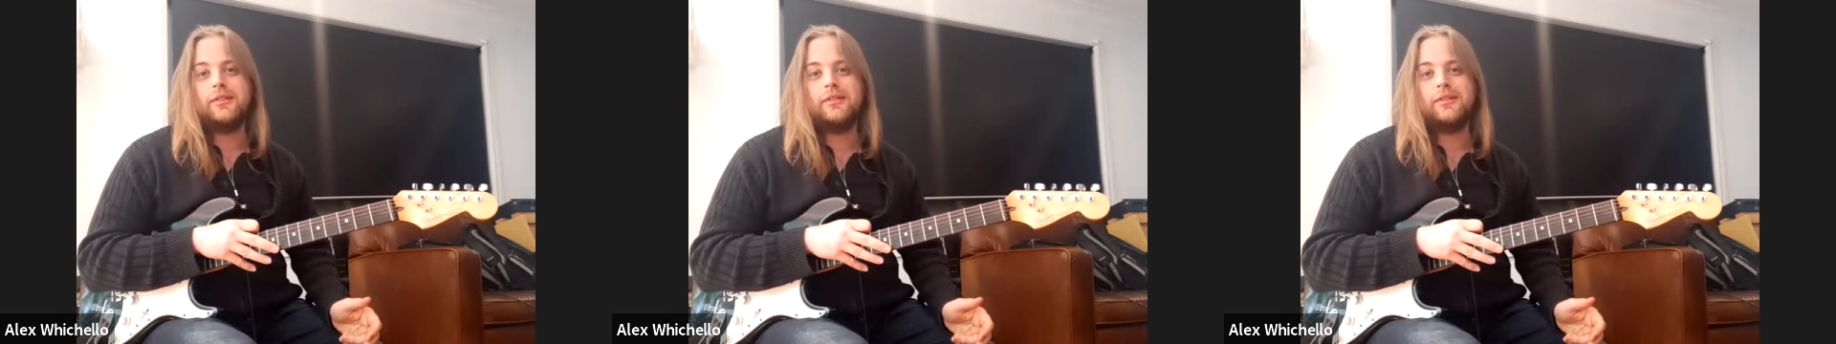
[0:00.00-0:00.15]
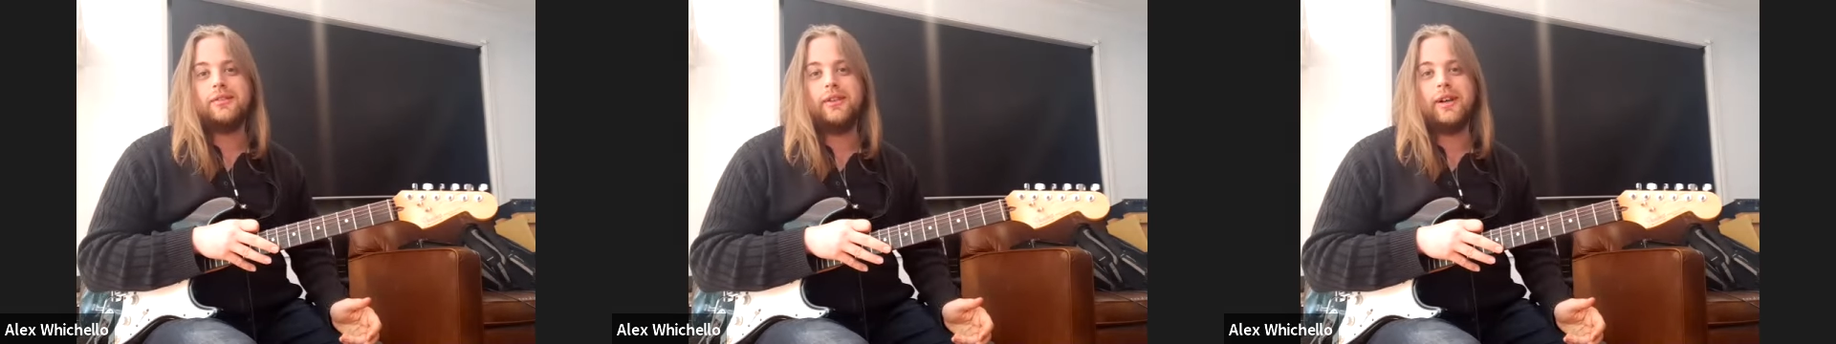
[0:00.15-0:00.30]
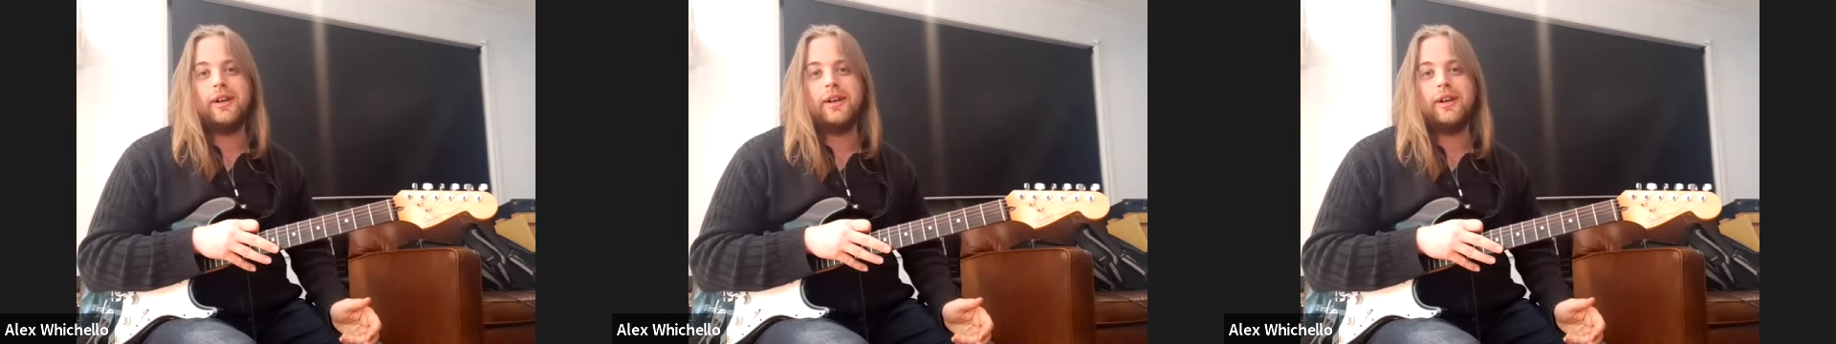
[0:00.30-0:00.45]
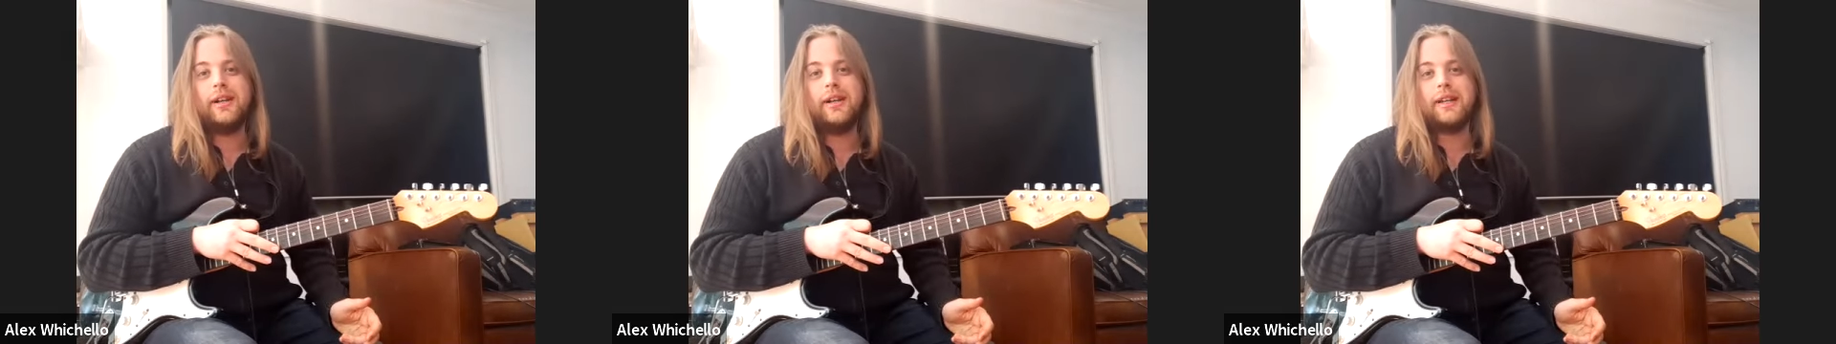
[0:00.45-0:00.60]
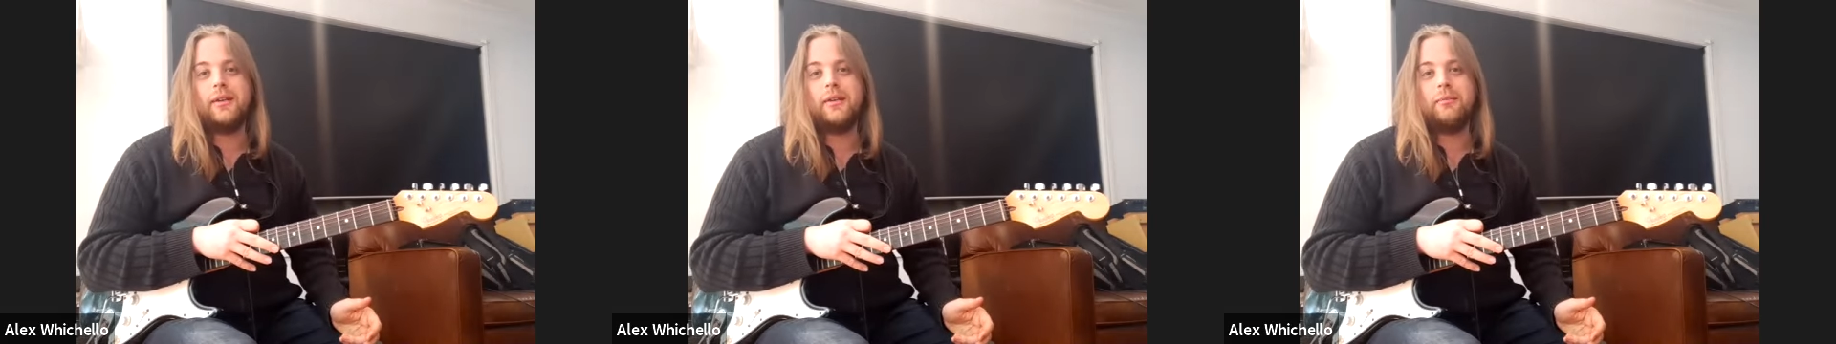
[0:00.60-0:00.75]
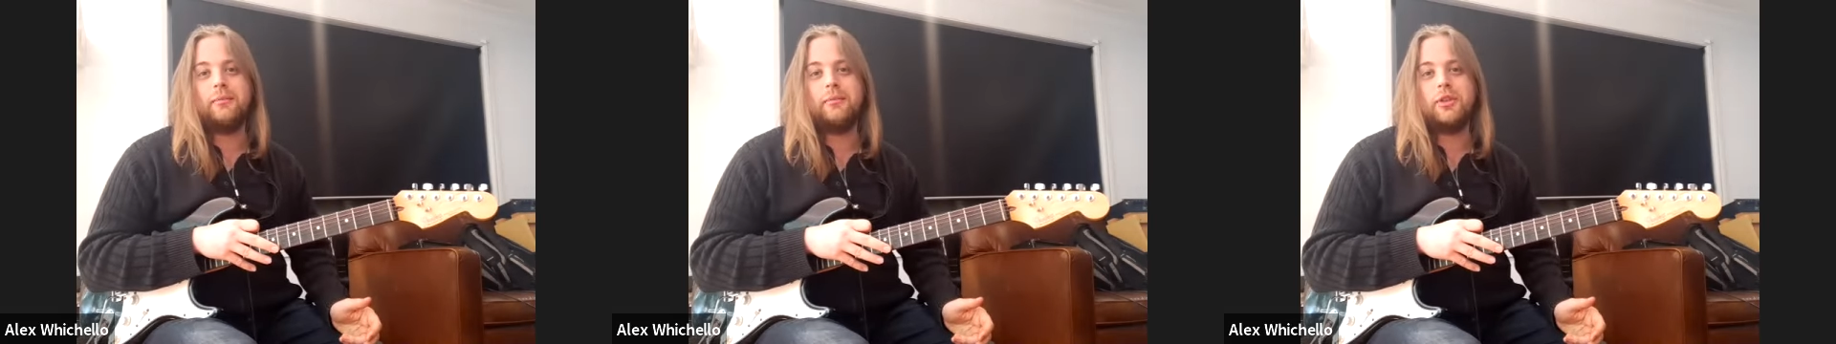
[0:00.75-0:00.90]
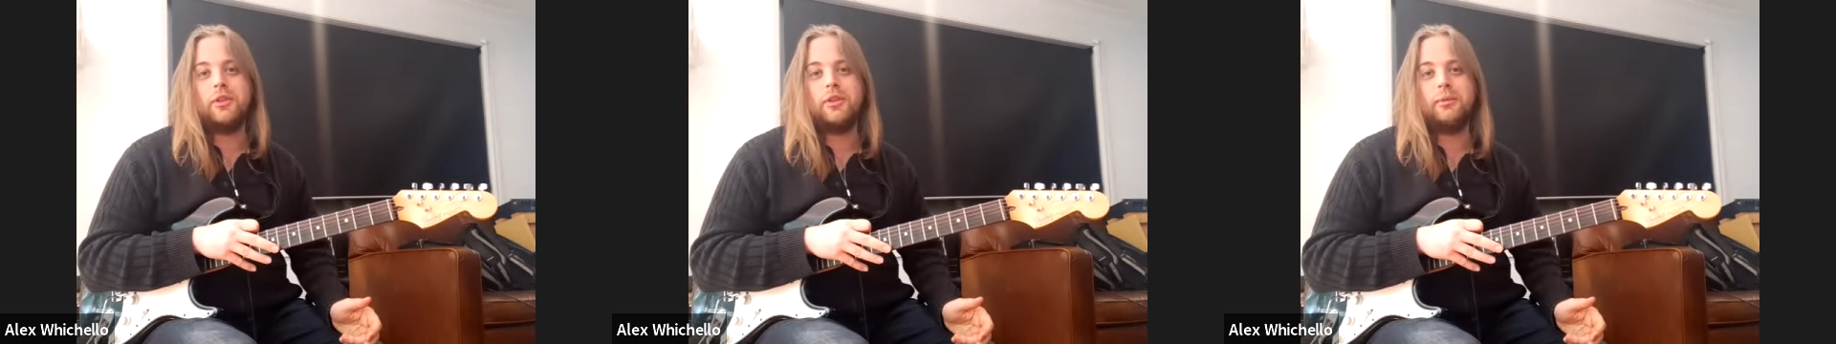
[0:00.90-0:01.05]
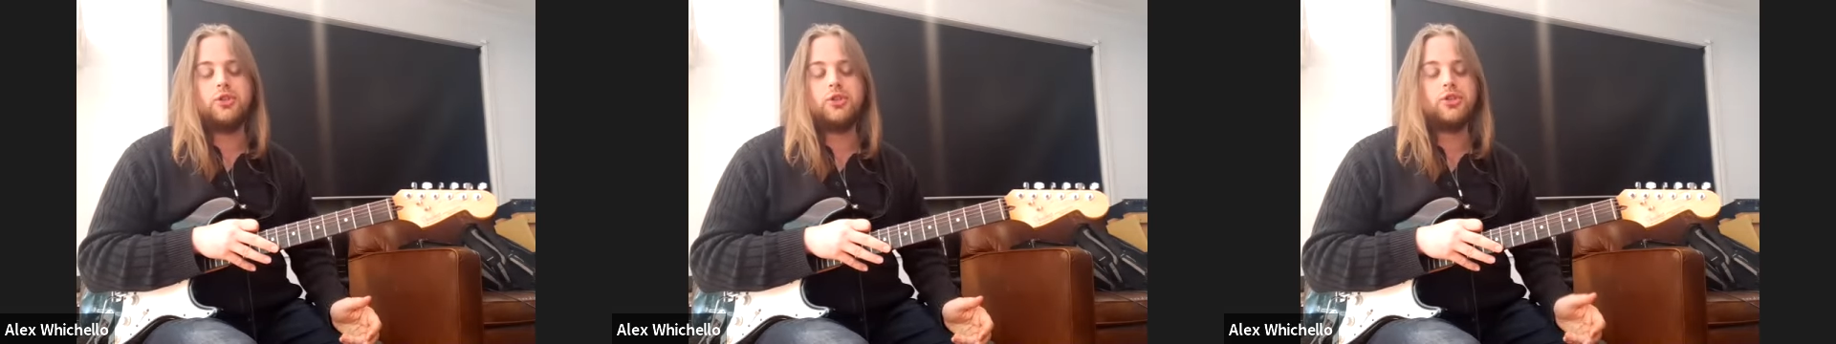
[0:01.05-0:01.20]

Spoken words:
right? The